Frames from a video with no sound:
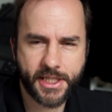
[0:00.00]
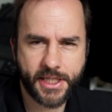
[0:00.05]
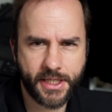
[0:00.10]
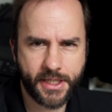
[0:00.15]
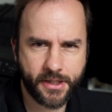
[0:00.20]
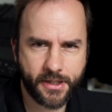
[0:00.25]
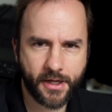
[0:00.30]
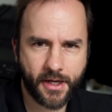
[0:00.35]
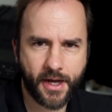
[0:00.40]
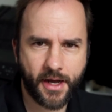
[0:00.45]

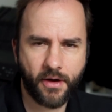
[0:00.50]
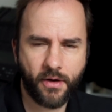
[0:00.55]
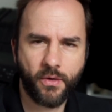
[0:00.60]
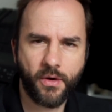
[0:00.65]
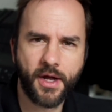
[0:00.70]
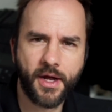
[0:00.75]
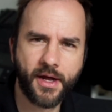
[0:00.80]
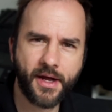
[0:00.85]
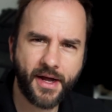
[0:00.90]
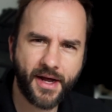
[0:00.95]
scene now
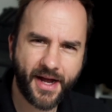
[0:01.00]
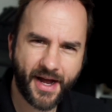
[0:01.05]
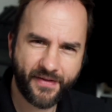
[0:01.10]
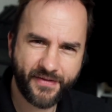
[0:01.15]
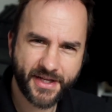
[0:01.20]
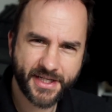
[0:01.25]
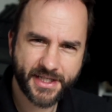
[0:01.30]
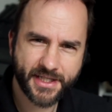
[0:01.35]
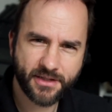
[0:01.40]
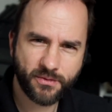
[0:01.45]
and
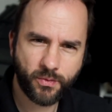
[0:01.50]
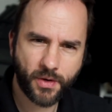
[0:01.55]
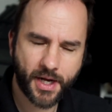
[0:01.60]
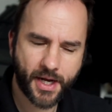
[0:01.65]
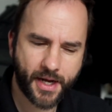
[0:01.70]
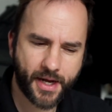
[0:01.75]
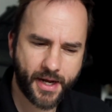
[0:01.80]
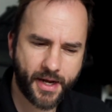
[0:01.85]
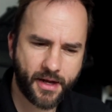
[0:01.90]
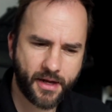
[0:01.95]
this is
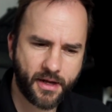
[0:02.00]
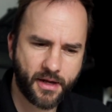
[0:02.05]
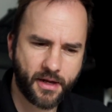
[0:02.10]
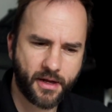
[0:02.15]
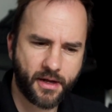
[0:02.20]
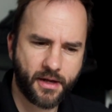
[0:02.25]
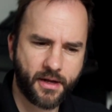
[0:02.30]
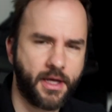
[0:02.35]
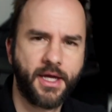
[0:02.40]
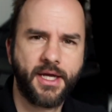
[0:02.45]
where
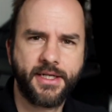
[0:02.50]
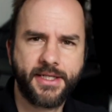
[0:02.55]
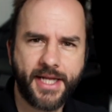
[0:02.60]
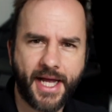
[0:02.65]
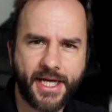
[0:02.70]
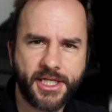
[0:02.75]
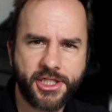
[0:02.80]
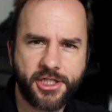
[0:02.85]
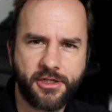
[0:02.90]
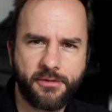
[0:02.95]

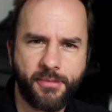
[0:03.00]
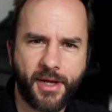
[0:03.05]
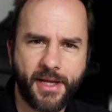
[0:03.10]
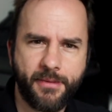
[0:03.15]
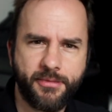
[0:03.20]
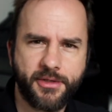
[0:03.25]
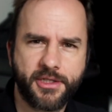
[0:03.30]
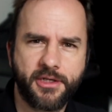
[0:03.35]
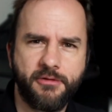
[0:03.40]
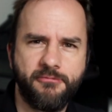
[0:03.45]
textured
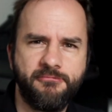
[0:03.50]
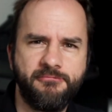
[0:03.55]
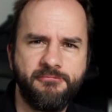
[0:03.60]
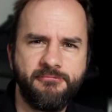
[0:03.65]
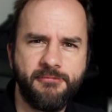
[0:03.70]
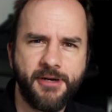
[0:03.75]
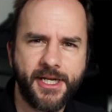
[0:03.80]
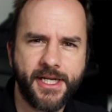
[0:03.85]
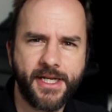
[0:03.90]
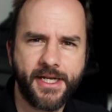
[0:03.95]
papers can
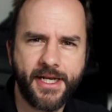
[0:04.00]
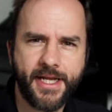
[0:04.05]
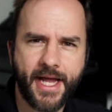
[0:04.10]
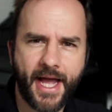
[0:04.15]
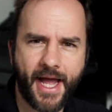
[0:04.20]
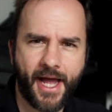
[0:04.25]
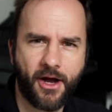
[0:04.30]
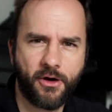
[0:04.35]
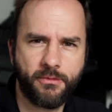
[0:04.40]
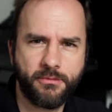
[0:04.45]
really
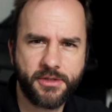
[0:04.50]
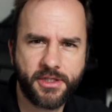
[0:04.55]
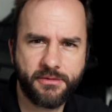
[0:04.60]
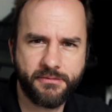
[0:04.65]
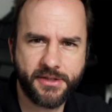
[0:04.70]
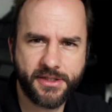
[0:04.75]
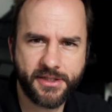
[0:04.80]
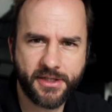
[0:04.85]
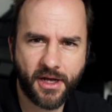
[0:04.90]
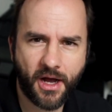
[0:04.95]
help
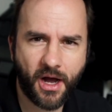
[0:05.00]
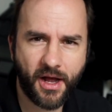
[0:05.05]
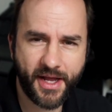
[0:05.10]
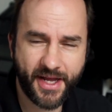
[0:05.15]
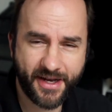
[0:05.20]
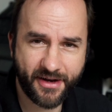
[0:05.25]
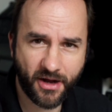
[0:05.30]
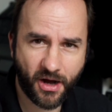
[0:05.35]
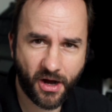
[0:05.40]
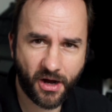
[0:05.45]
to
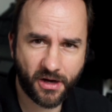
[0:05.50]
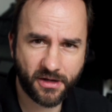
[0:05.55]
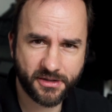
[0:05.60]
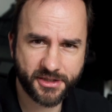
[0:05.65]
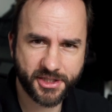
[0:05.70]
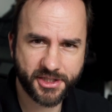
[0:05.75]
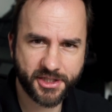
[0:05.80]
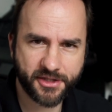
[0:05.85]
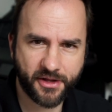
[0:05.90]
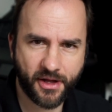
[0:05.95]

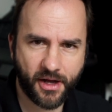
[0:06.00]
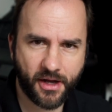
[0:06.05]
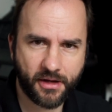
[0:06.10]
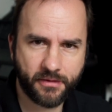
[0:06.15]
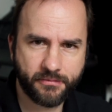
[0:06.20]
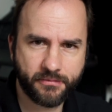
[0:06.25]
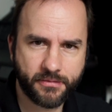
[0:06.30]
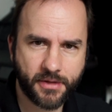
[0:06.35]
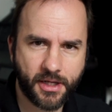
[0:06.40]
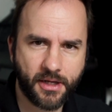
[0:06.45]
enhance
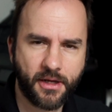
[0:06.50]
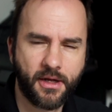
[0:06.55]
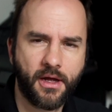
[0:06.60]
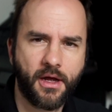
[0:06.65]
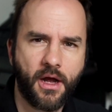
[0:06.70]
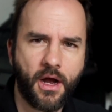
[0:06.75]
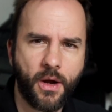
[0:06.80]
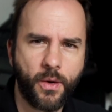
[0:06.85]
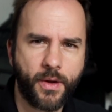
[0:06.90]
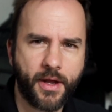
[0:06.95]

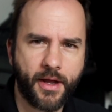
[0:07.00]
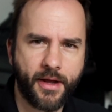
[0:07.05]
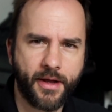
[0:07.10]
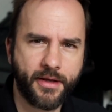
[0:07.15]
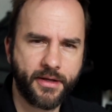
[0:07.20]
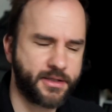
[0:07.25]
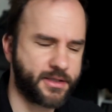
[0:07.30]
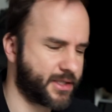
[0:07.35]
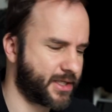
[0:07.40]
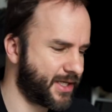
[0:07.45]
that. Okay,
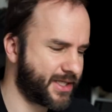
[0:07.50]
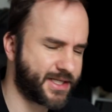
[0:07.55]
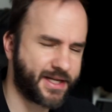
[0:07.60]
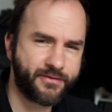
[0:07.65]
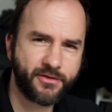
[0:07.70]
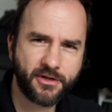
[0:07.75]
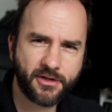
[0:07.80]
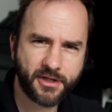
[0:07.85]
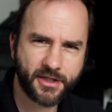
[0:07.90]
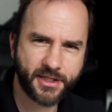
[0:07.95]
so let's have a
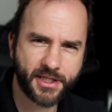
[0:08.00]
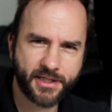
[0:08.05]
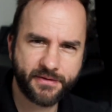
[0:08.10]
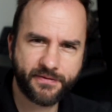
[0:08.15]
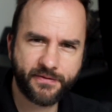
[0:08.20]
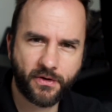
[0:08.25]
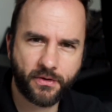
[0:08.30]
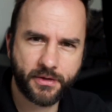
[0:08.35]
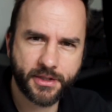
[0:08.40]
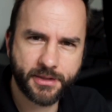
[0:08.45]
look at this
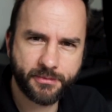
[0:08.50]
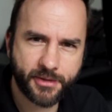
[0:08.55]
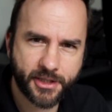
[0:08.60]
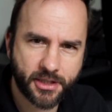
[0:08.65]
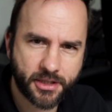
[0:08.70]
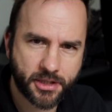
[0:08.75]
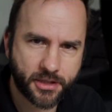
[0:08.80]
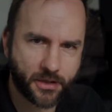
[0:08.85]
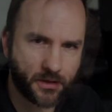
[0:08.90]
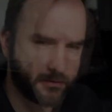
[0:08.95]
forest
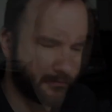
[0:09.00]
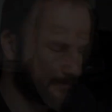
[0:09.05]
picture.